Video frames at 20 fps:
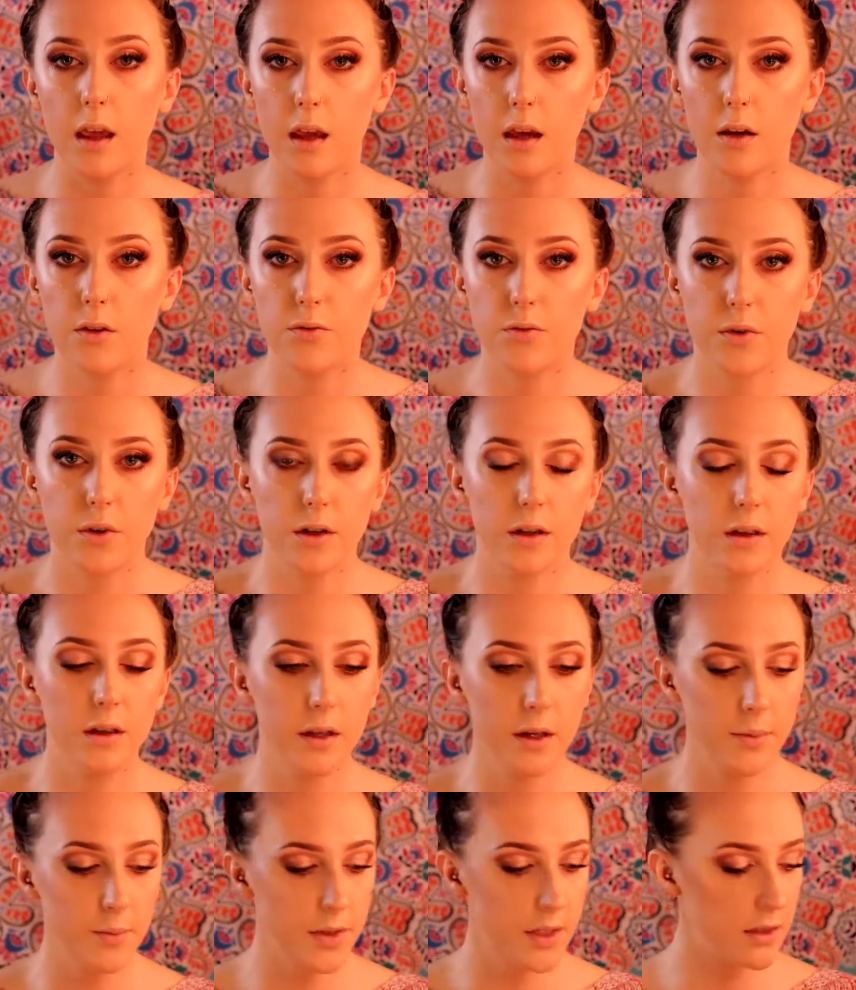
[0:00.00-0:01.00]
And for
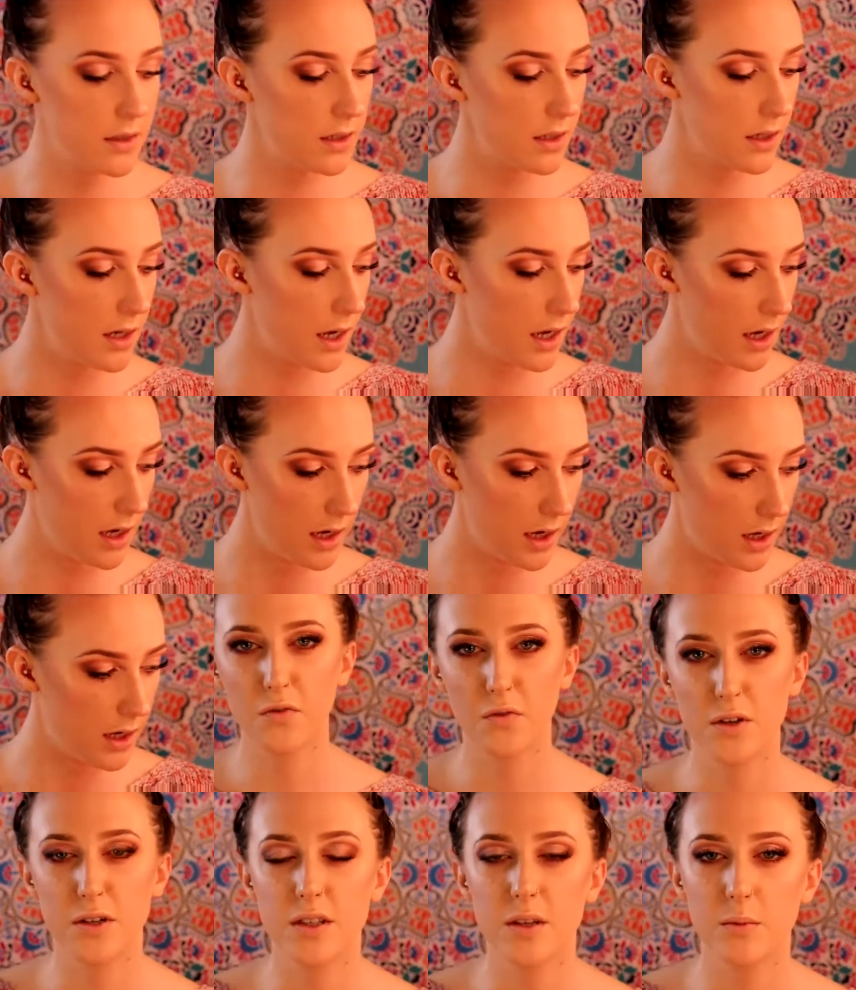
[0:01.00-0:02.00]
lips today,
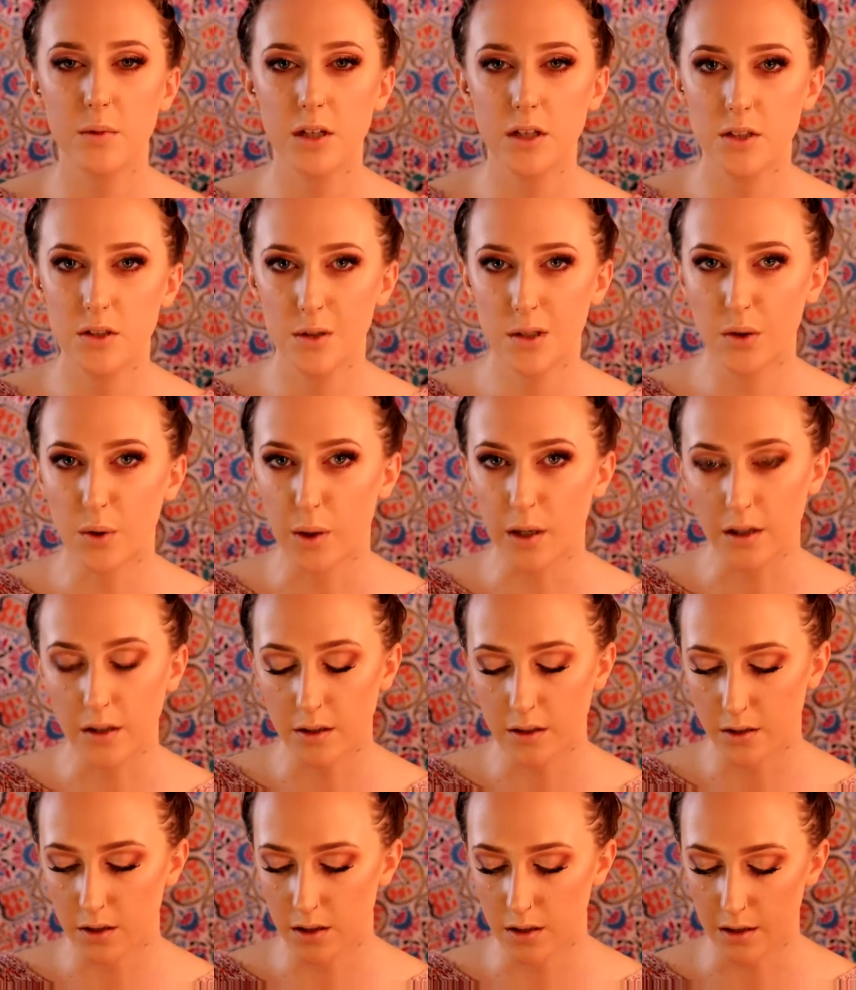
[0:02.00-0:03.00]
first I'm gonna do a quick
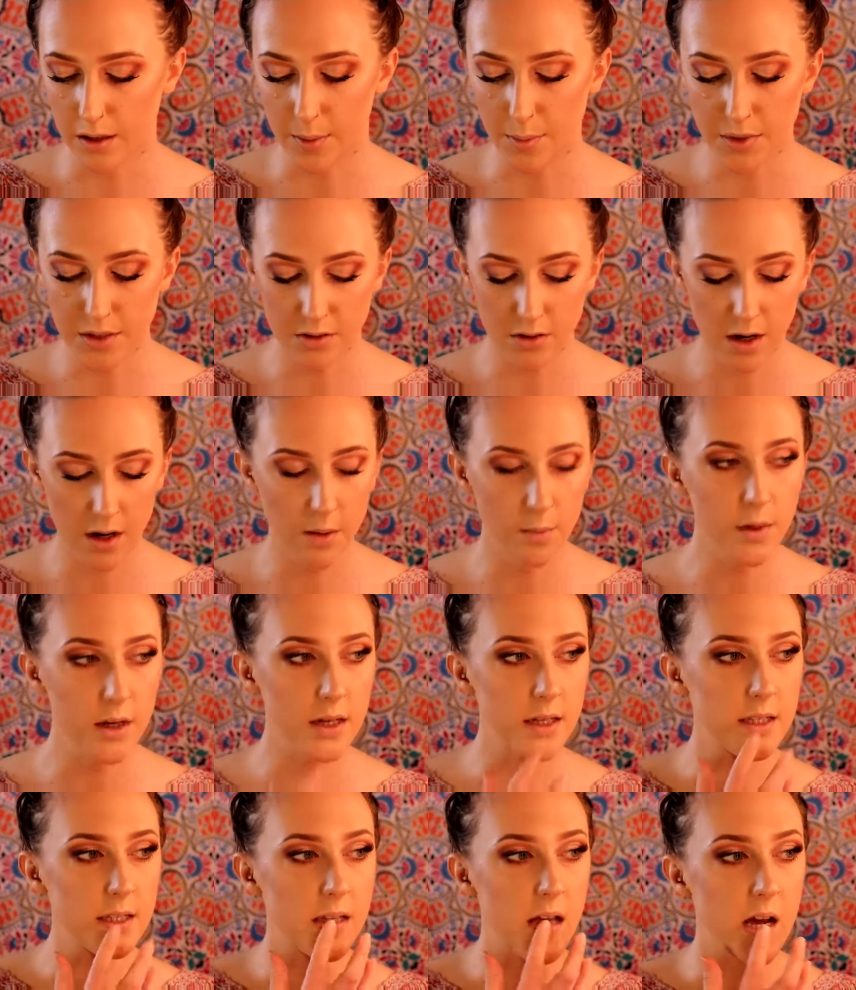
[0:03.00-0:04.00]
little lip scrub
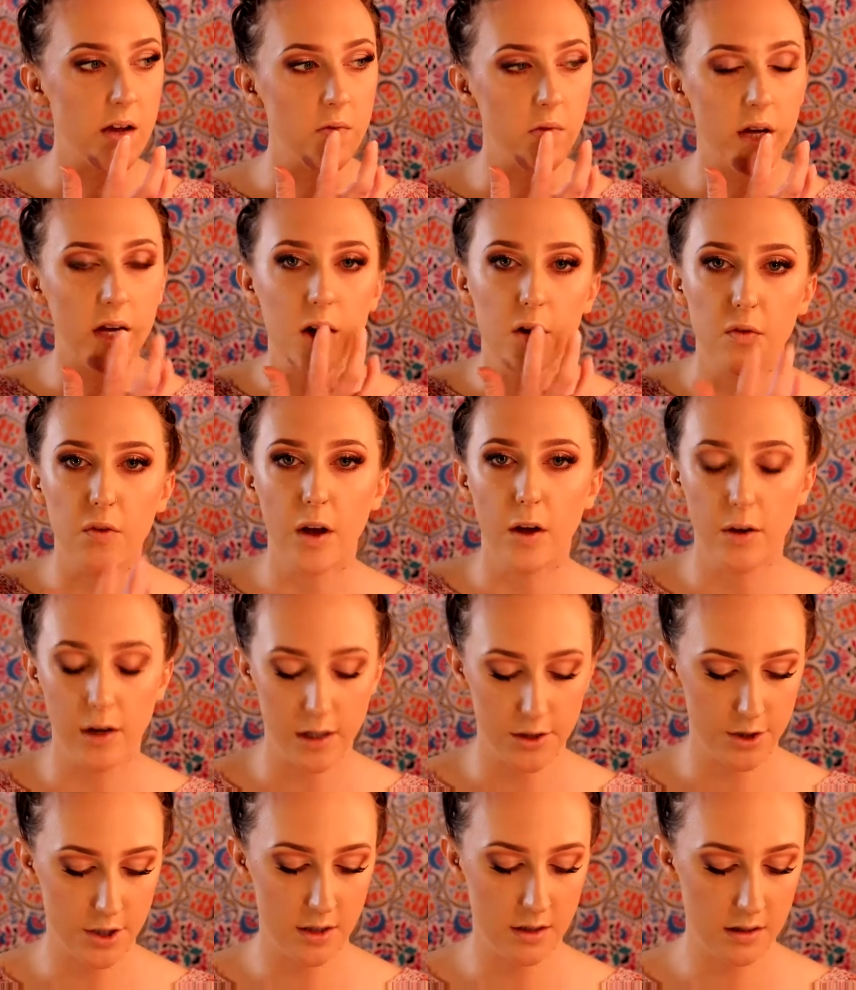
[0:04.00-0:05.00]
because I've had
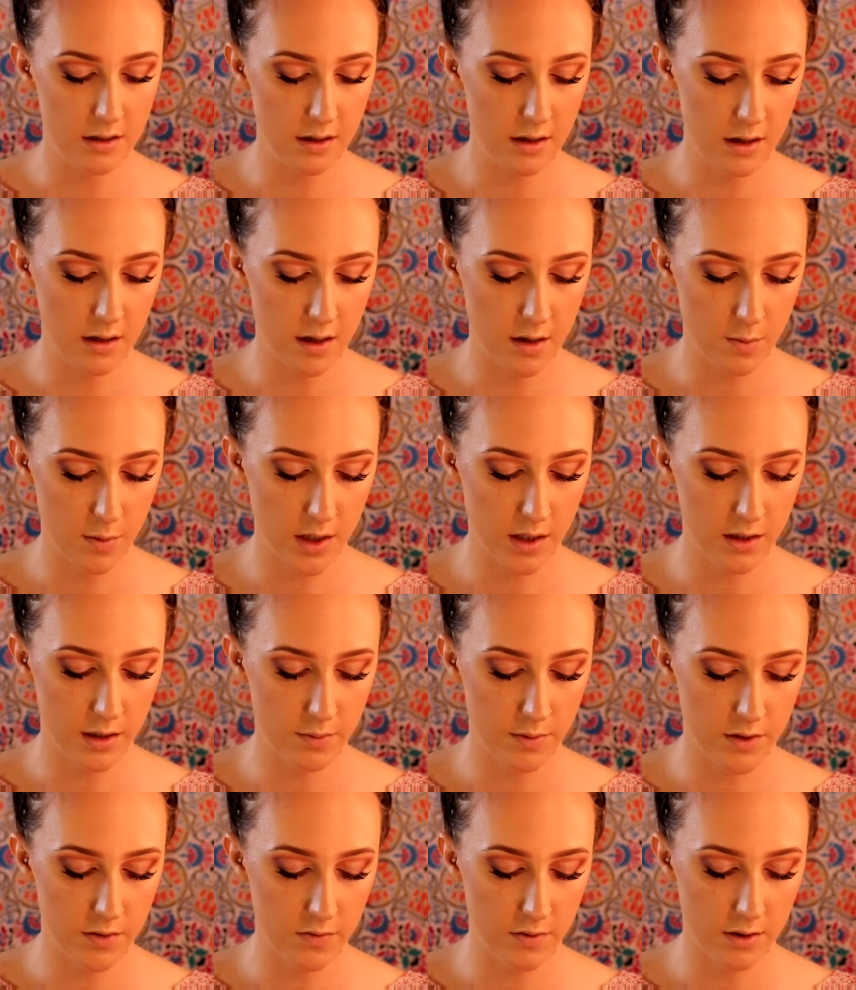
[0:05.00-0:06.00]
foundation sitting on my
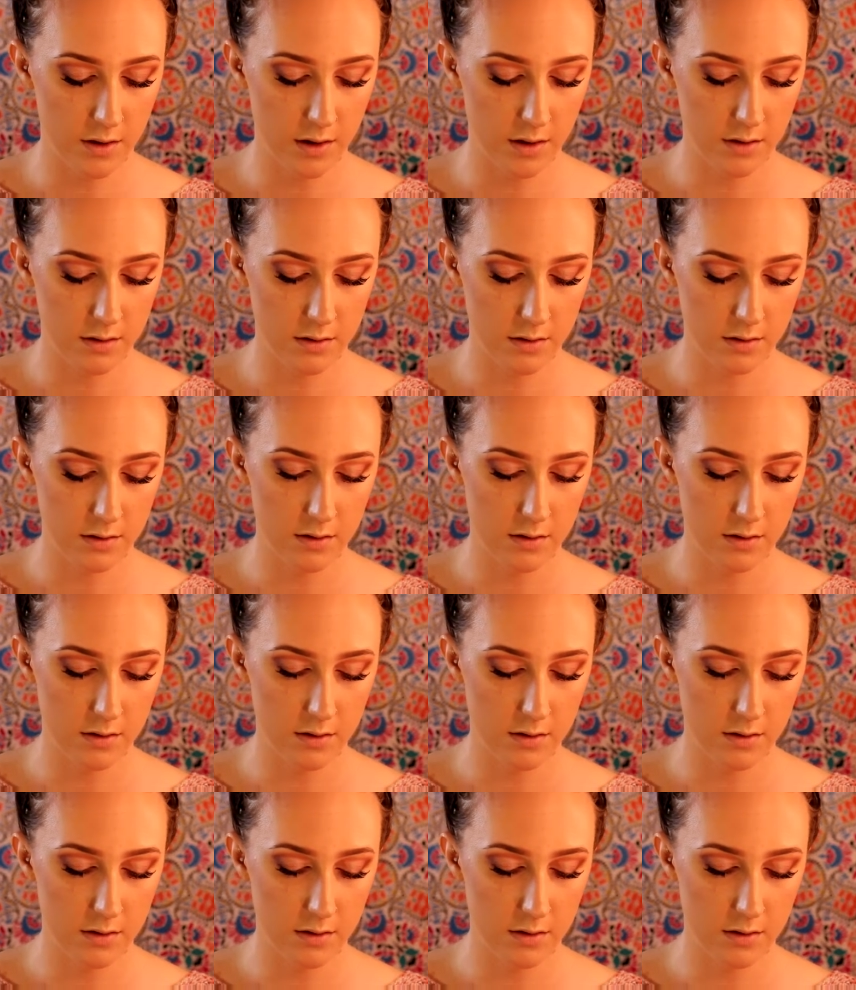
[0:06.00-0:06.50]
lips for